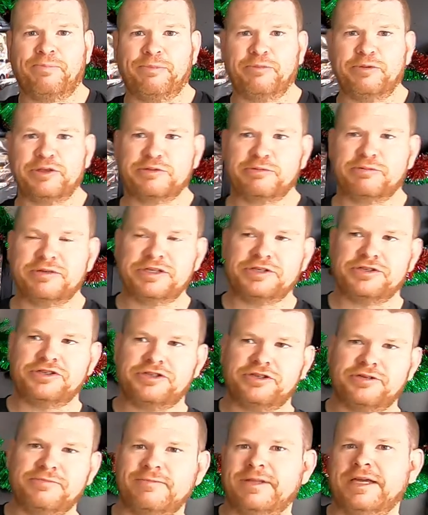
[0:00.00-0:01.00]
which we
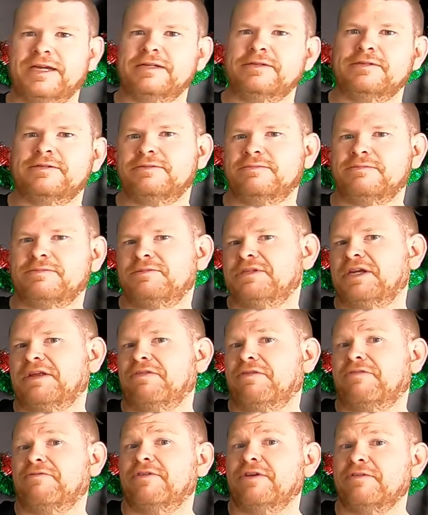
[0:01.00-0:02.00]
assume then
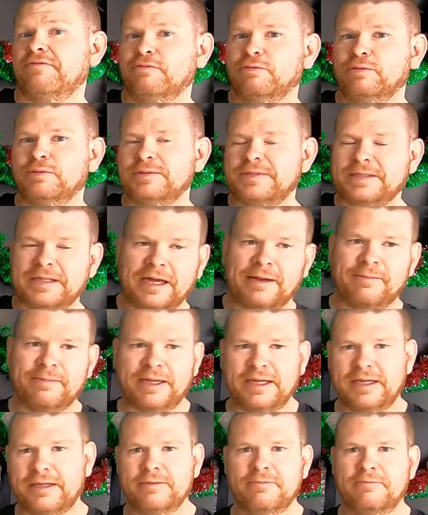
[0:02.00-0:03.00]
Gen 3 rules are
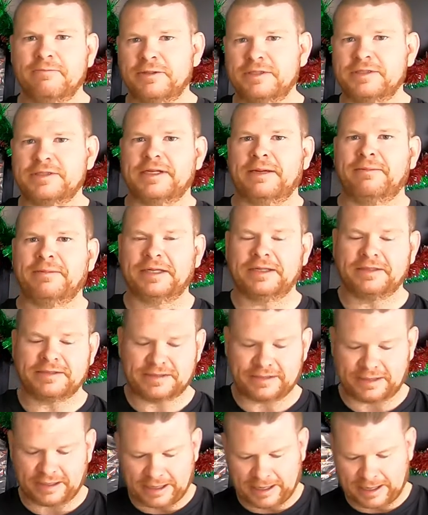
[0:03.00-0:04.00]
coming in, which something
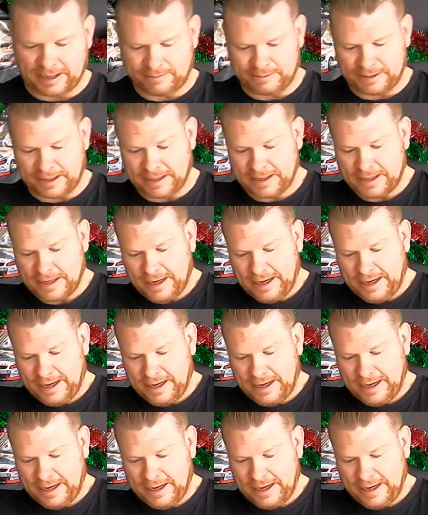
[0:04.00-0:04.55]
else is going to happen.